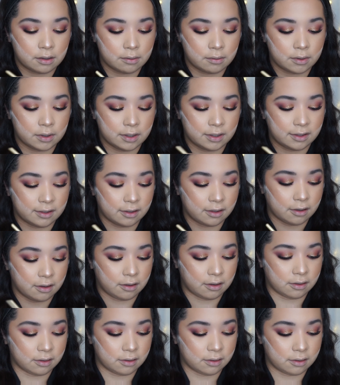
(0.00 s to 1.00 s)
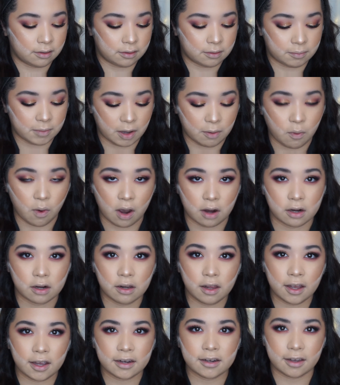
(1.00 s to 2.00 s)
what is that called? My
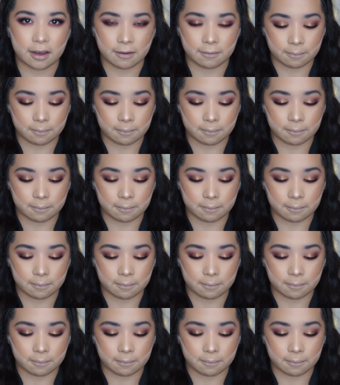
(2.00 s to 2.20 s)
waterline, yeah.